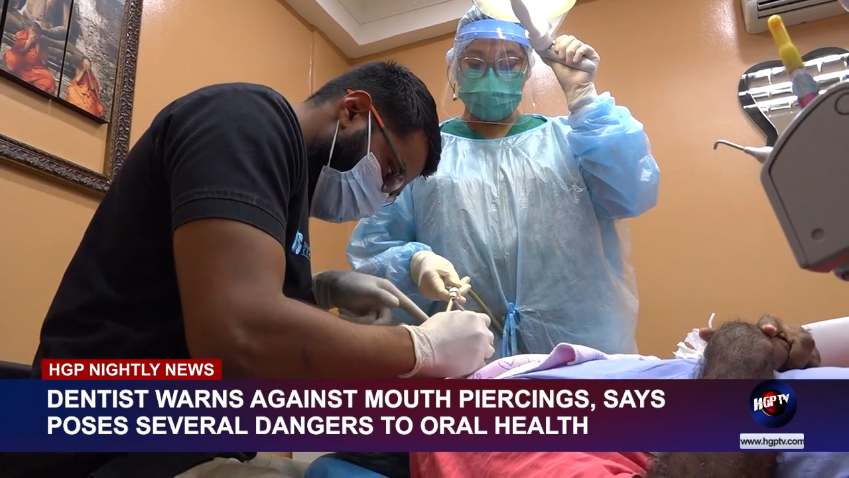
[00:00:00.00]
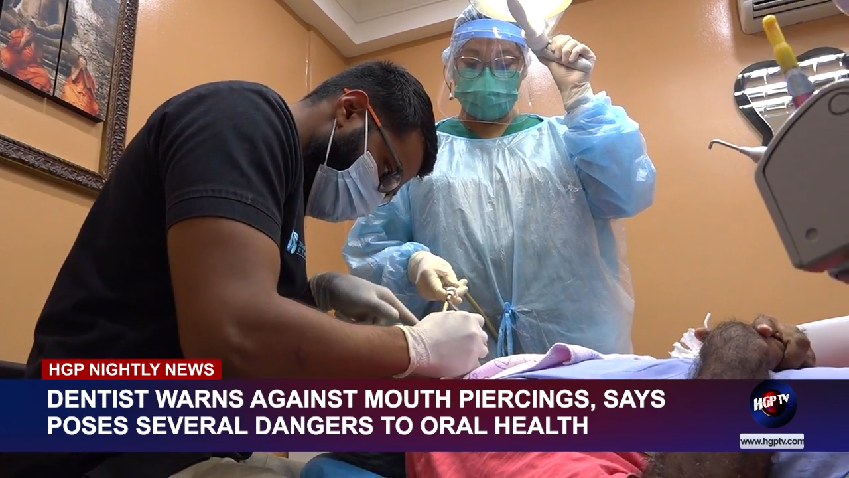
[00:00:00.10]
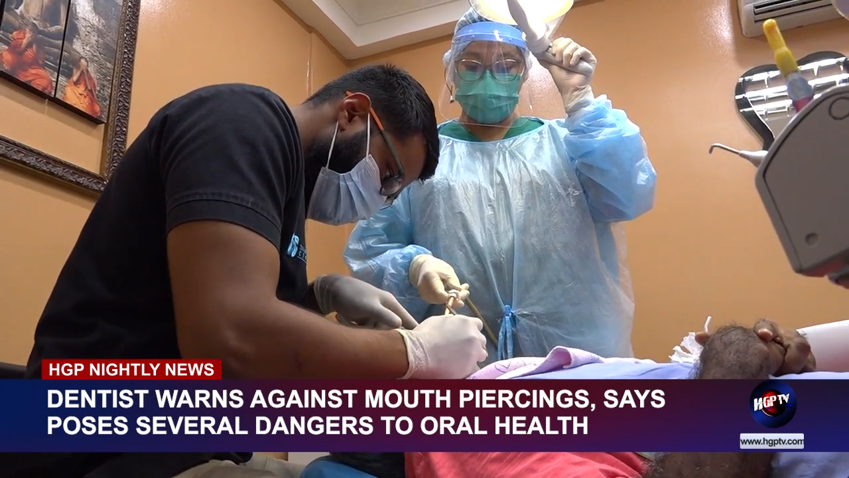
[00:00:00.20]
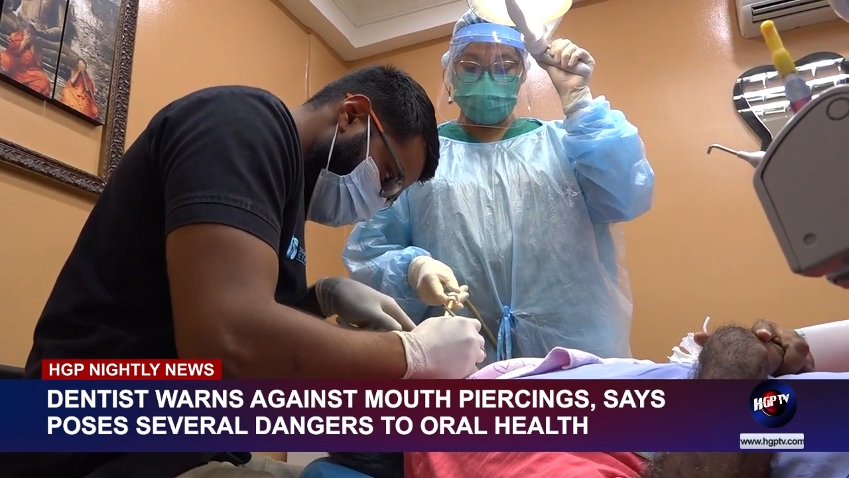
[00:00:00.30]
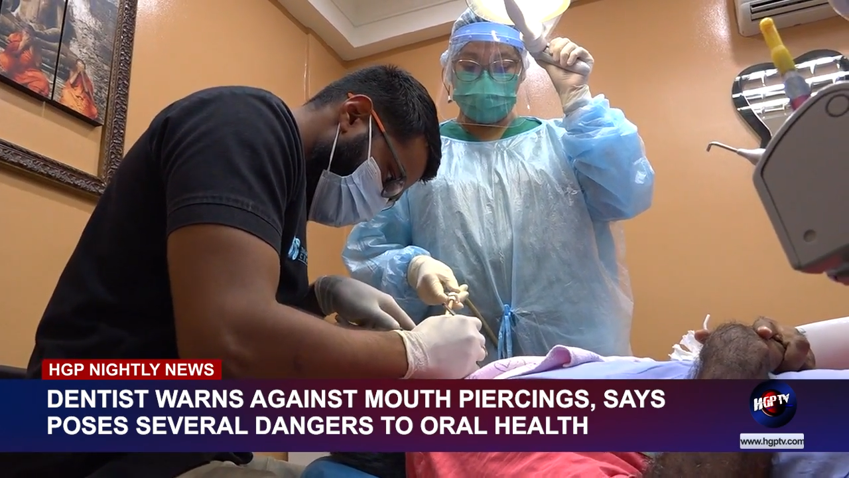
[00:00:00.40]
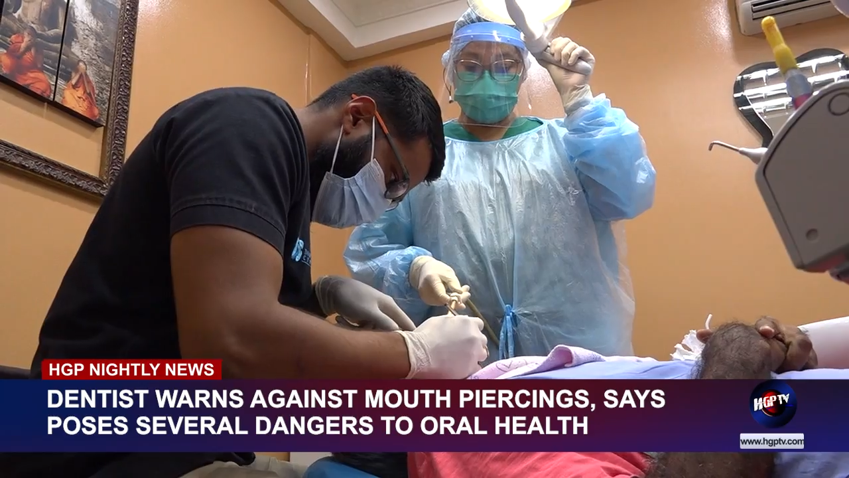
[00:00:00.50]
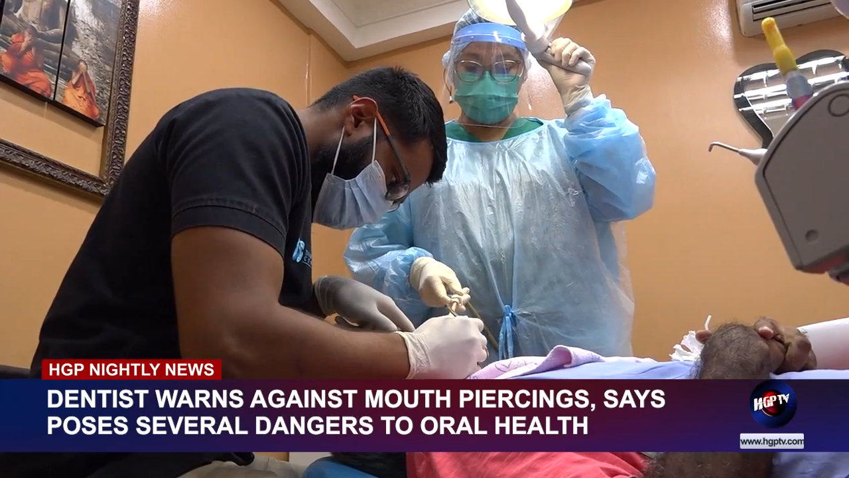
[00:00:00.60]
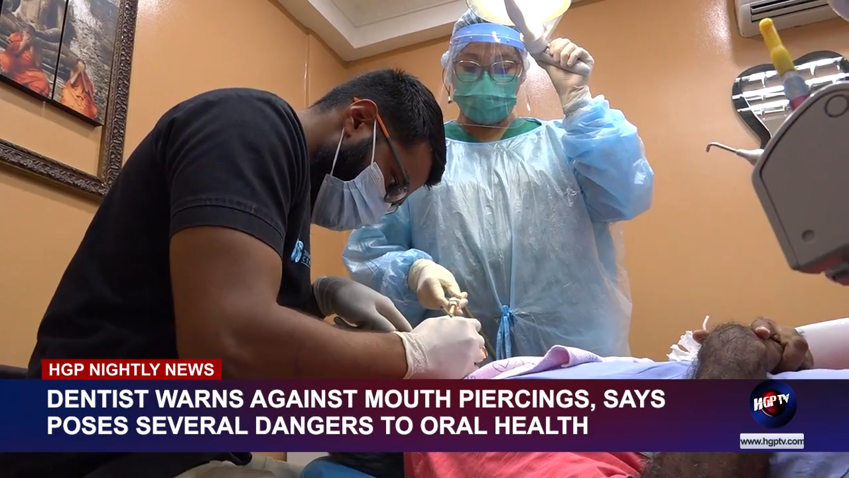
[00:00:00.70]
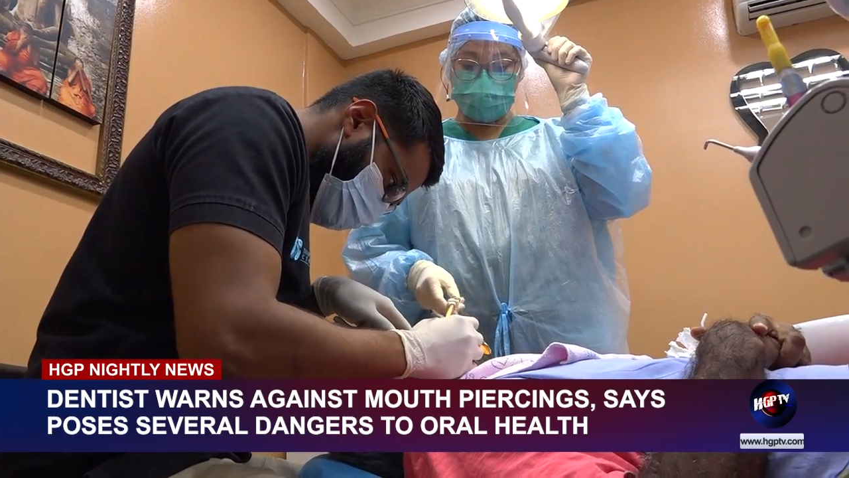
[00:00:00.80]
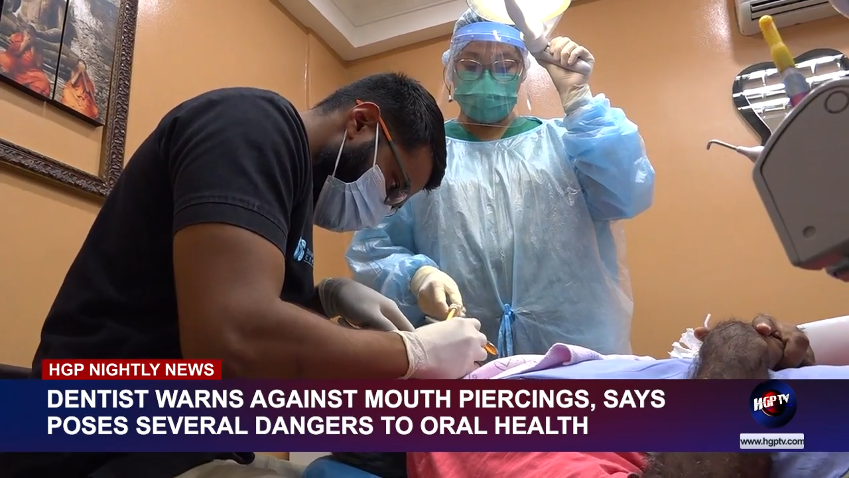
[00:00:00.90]
Jagan, root
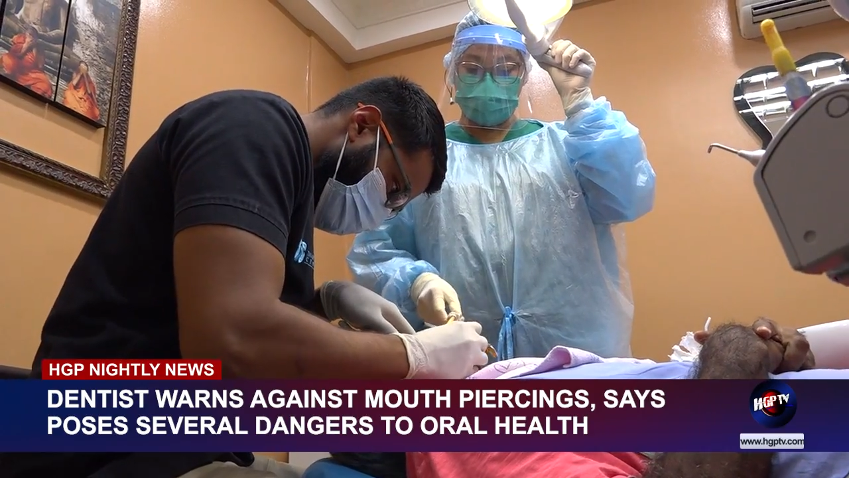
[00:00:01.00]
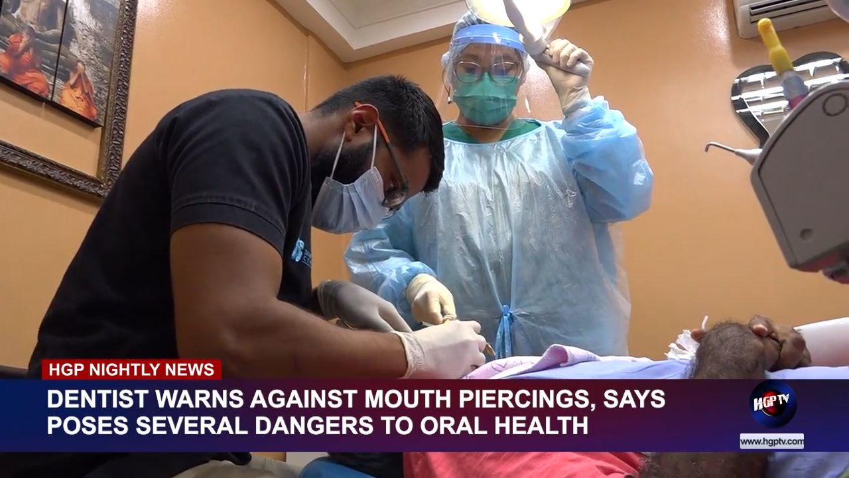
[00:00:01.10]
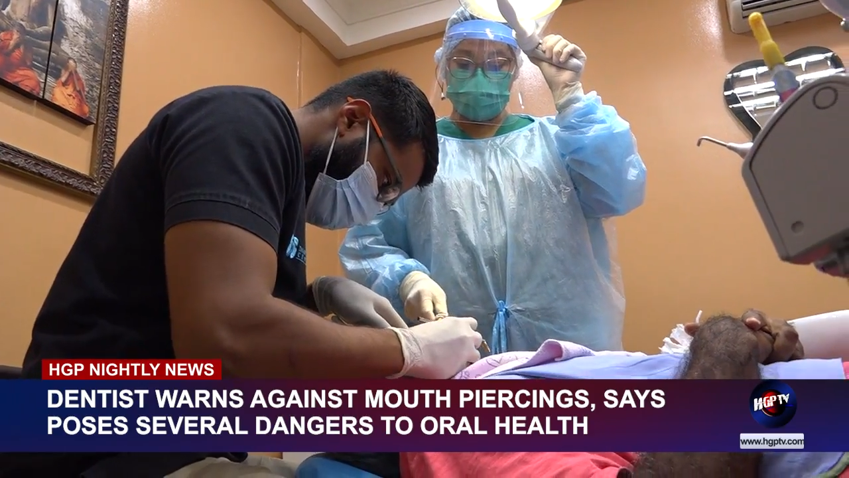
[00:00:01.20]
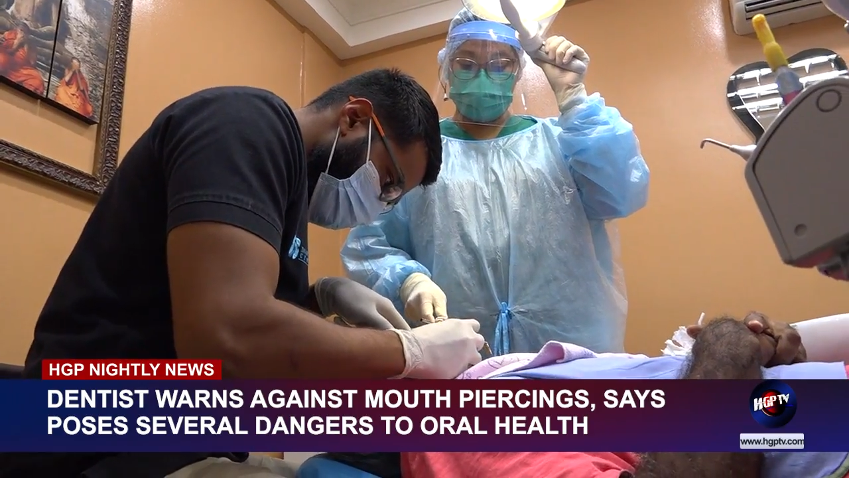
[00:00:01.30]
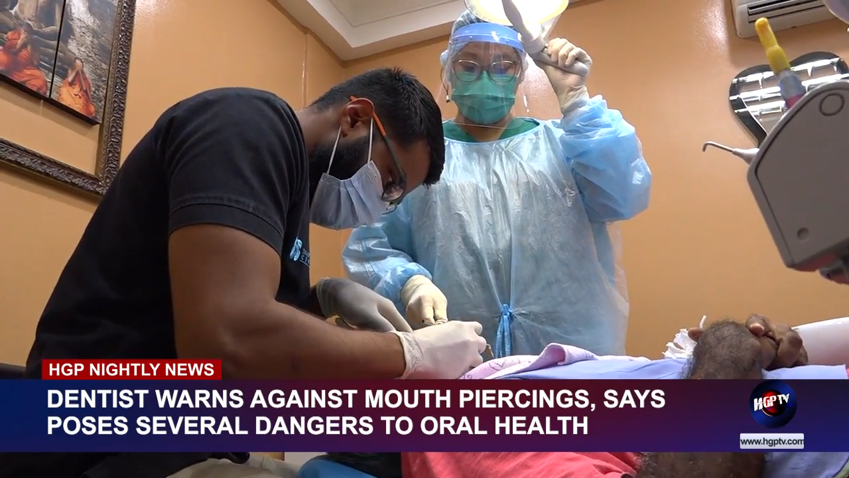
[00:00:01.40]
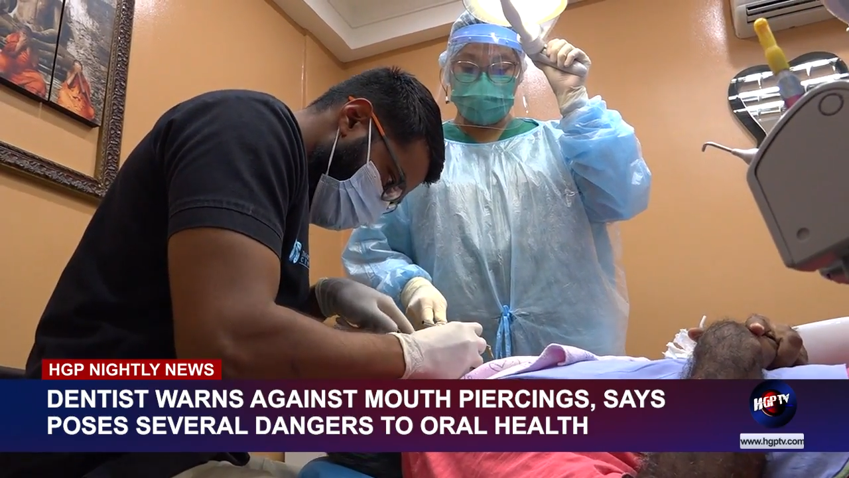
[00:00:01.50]
canal specialist